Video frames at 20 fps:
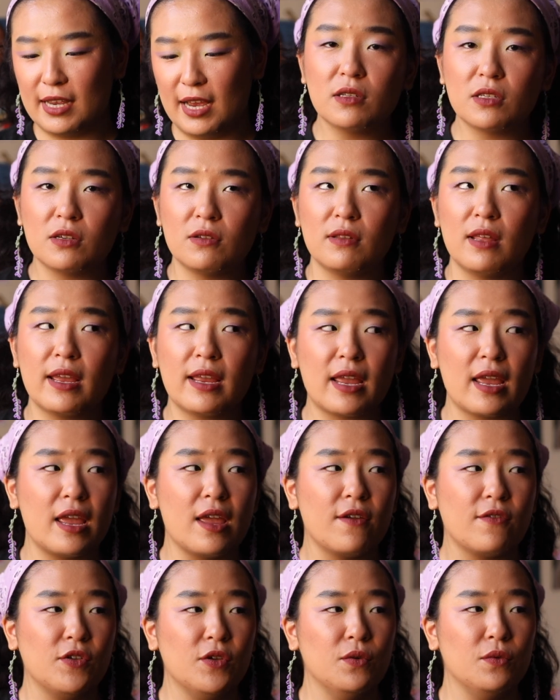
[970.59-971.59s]
Also, like,
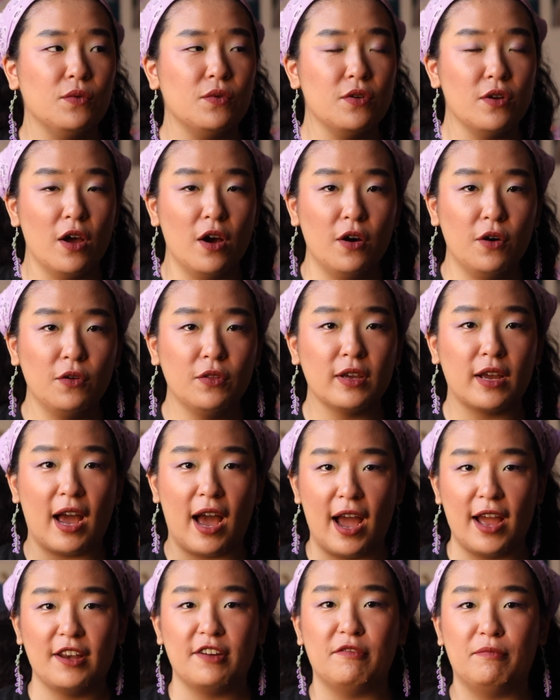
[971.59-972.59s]
if you know the
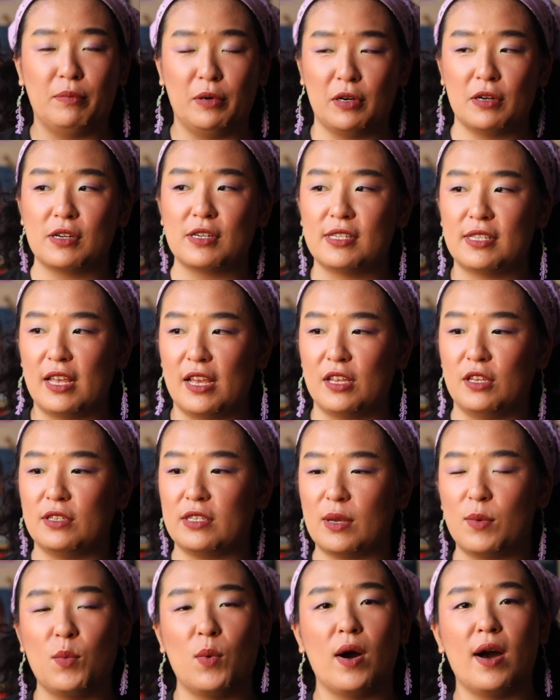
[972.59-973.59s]
kind of books that
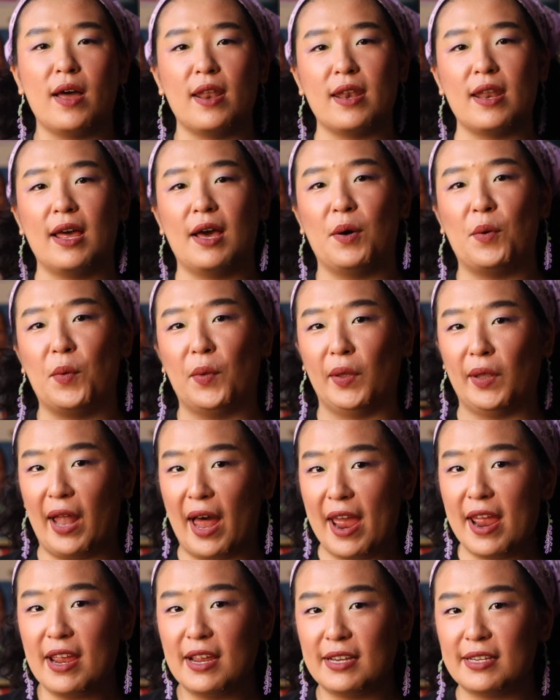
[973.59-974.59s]
someone
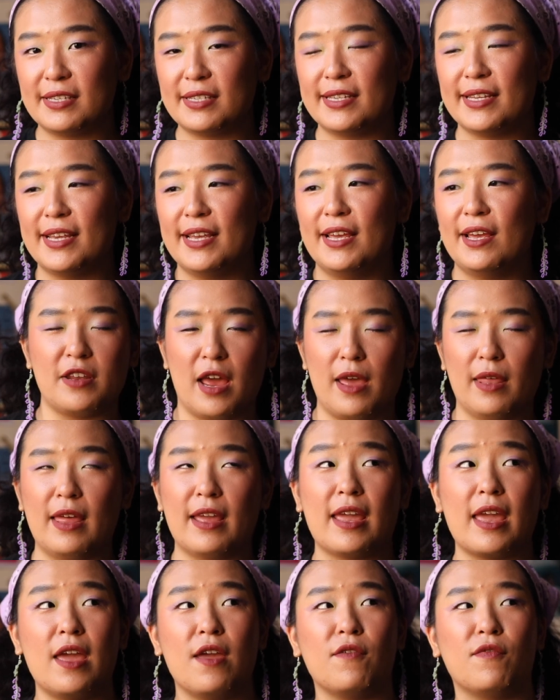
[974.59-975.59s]
likes,
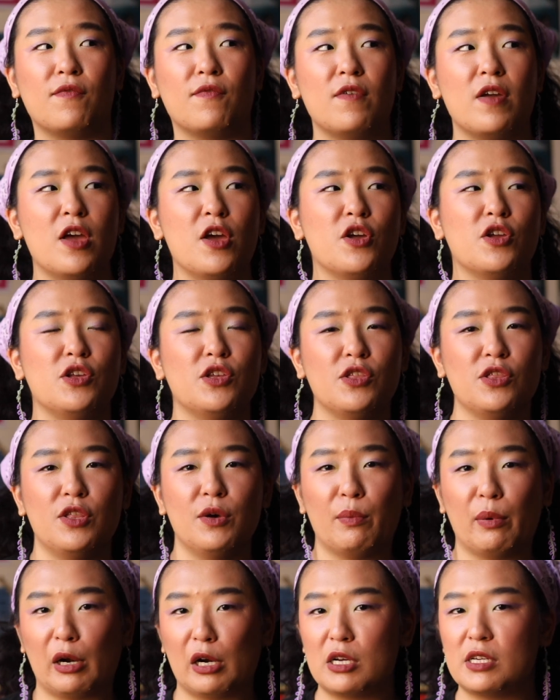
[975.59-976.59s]
like if
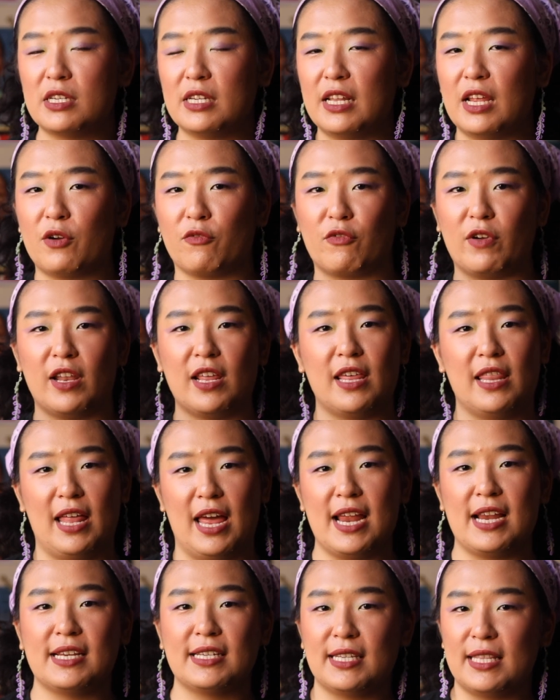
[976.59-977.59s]
the person like really
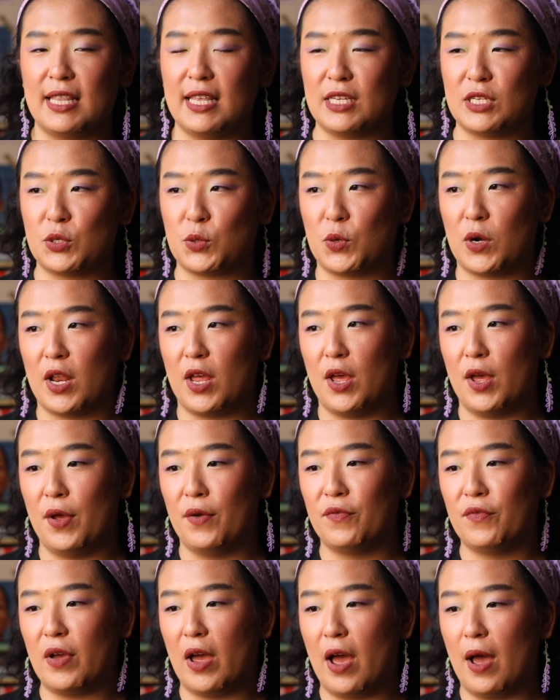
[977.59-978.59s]
likes the sort
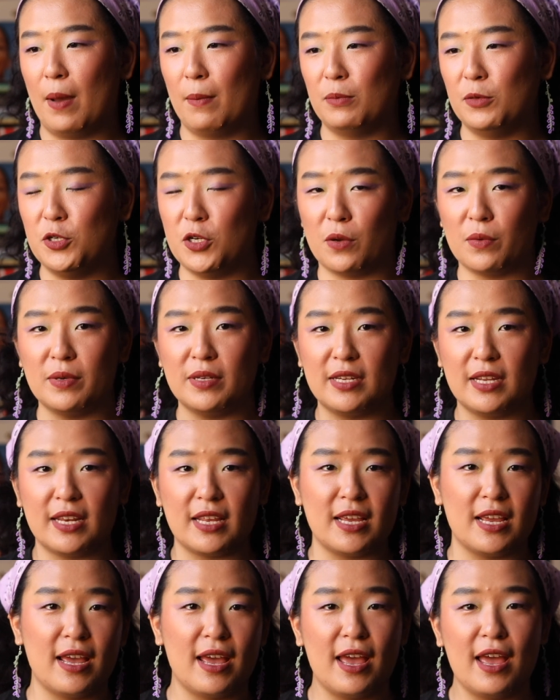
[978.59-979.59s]
of Joan
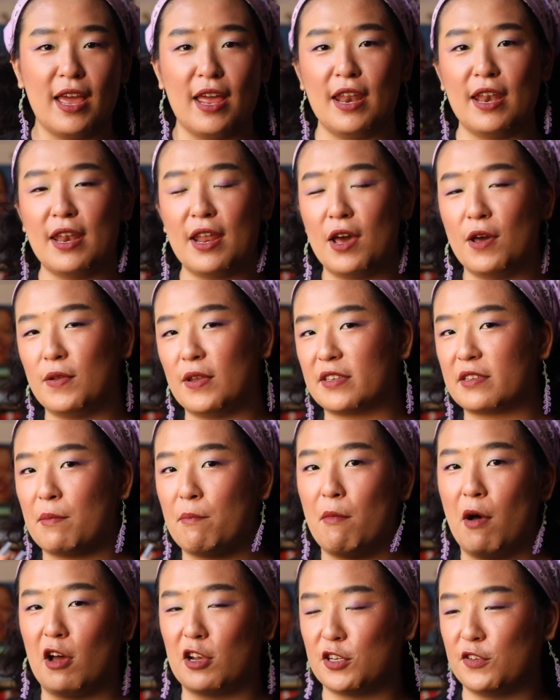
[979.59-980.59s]
Didion, Tessa
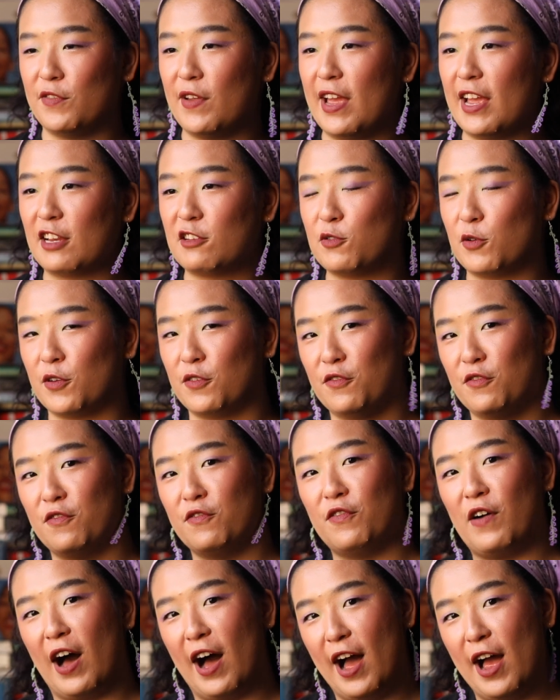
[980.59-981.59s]
Moshfegh sort of
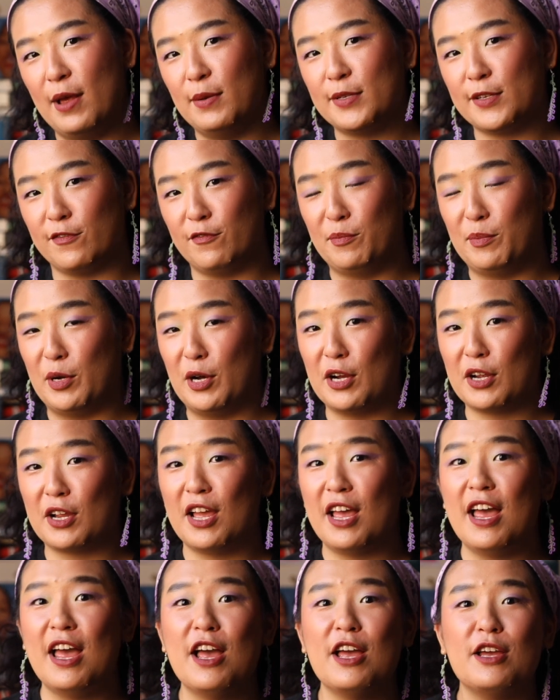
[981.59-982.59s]
vibes of book,
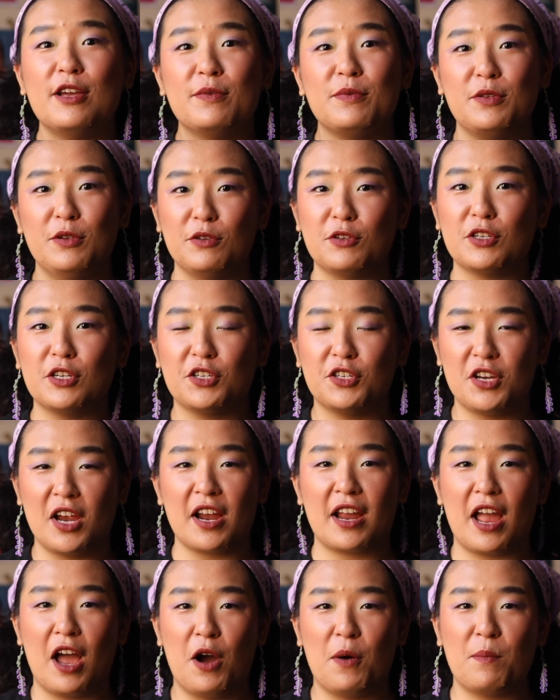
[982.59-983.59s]
you should
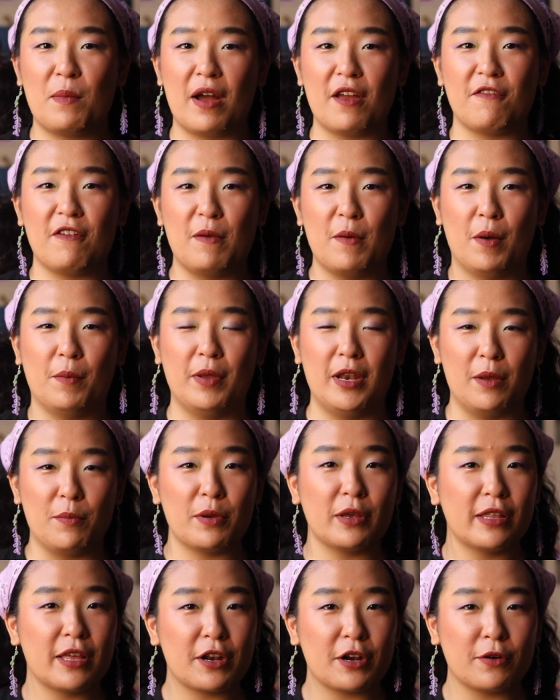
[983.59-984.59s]
check out my Female
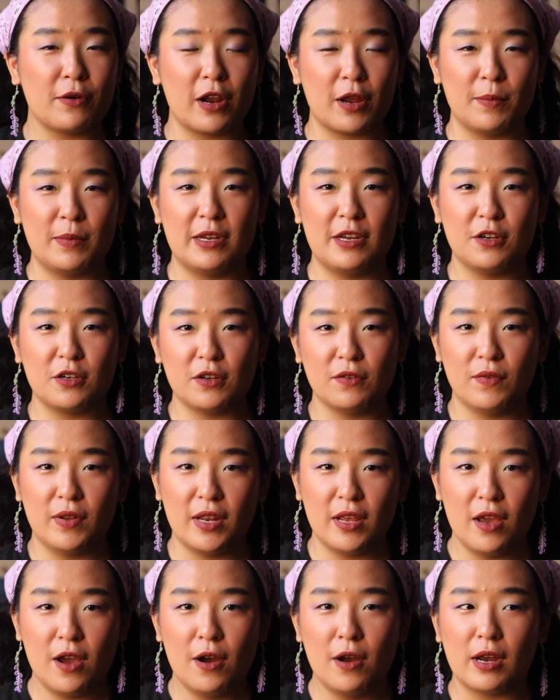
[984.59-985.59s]
Manipulator recommendation
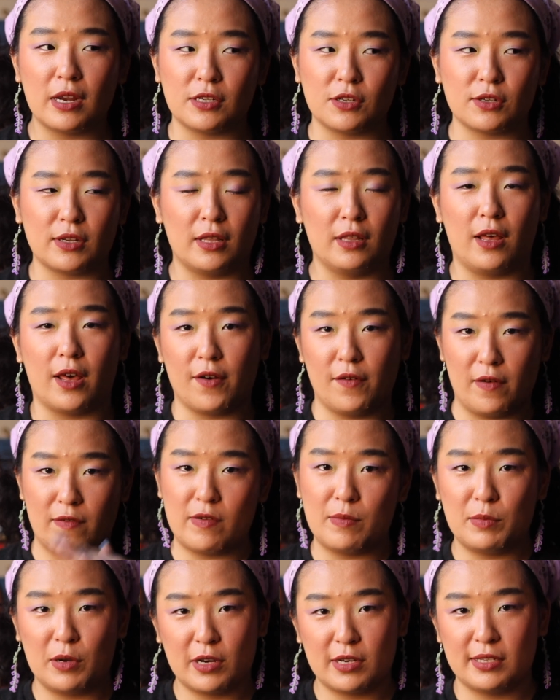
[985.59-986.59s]
video, because there's a lot of
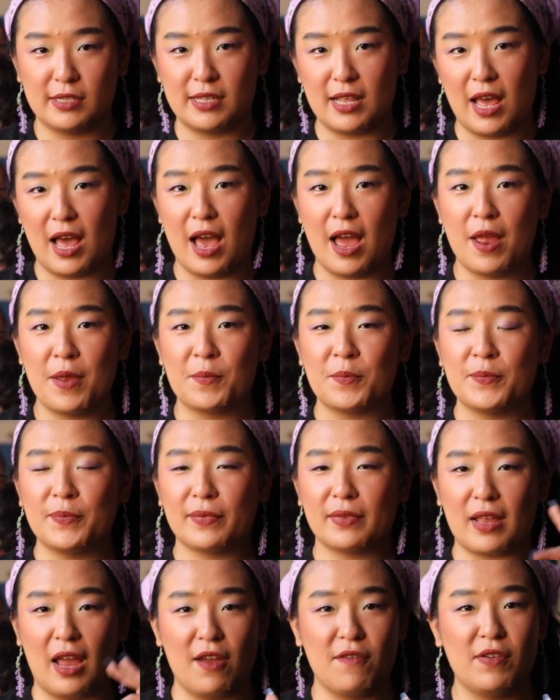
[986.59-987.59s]
different books that
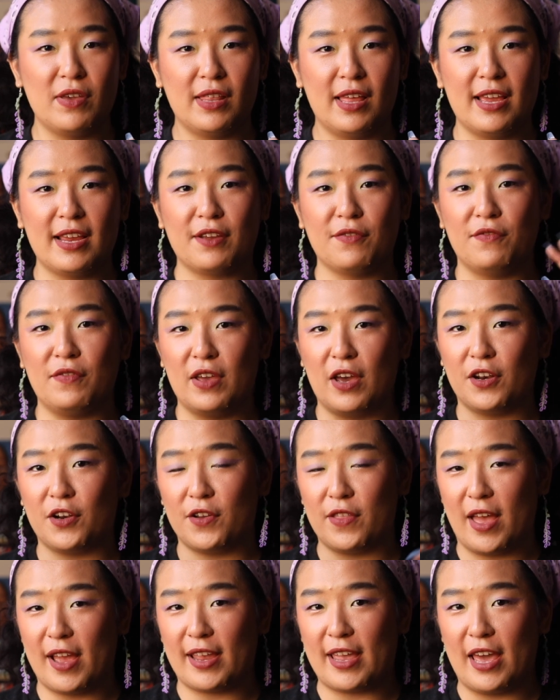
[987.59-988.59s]
I feel like fit
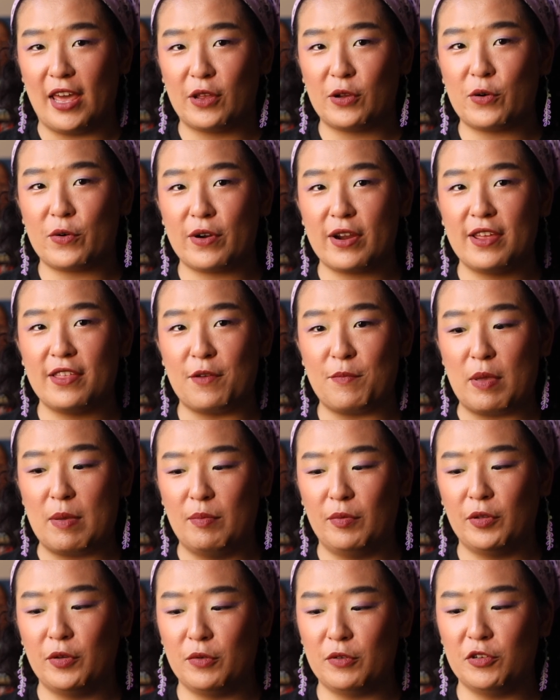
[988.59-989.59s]
under that category, that
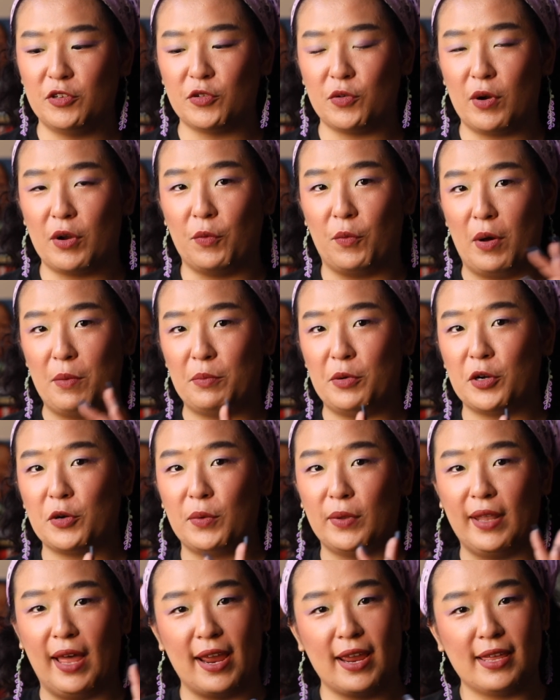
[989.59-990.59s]
people who enjoy one book
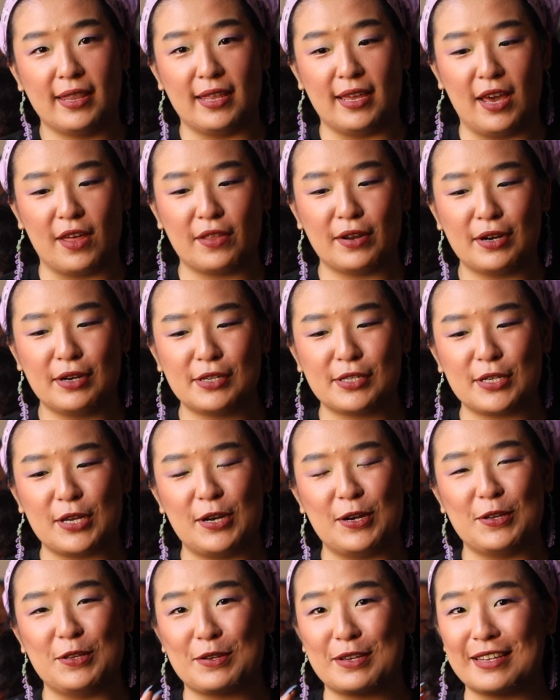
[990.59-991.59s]
would like the other,
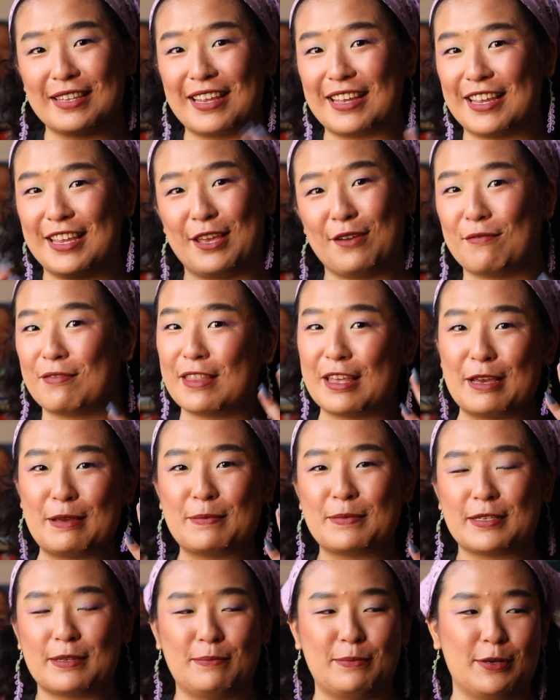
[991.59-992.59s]
so you can like gift
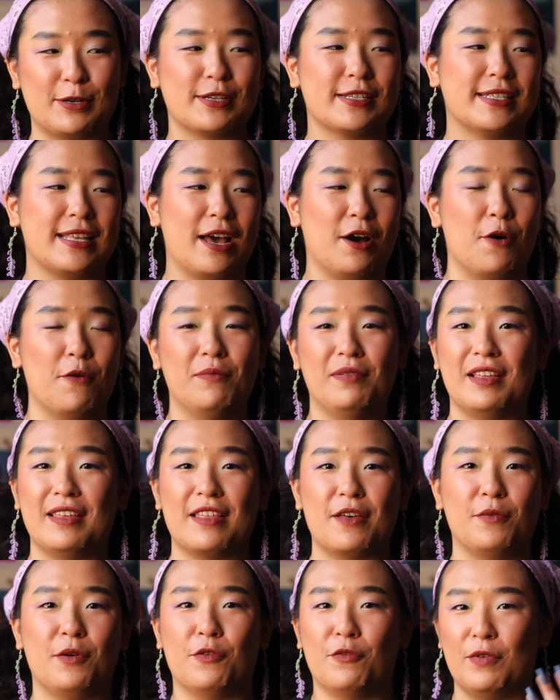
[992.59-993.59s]
them some books that hopefully
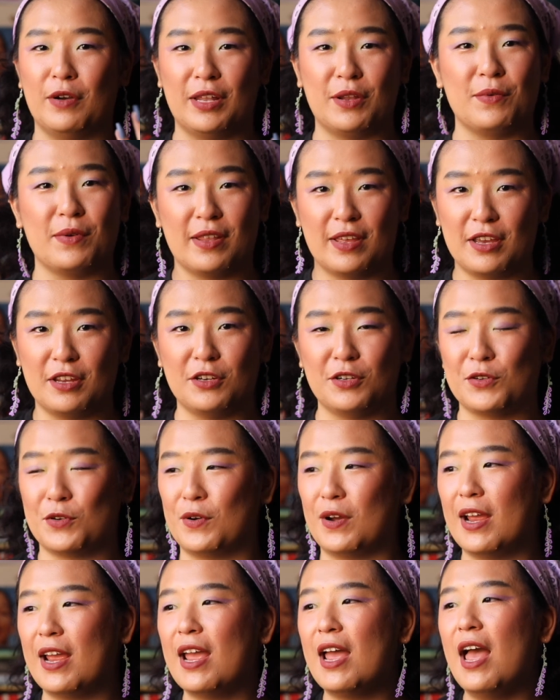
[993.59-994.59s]
they will really, really
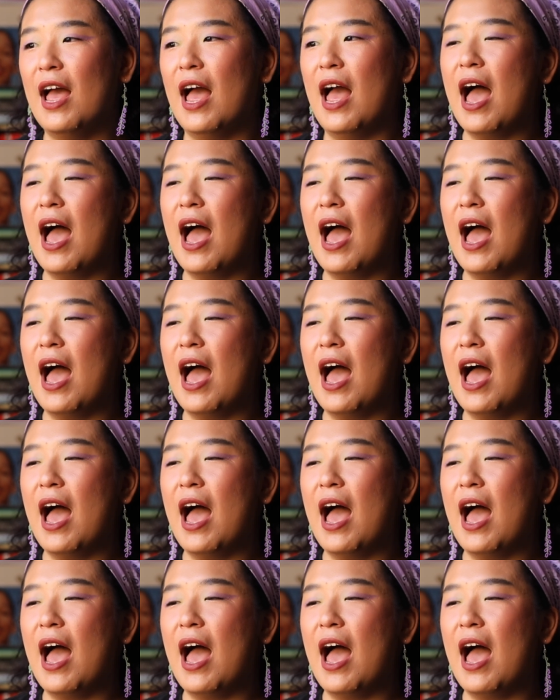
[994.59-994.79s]
enjoy.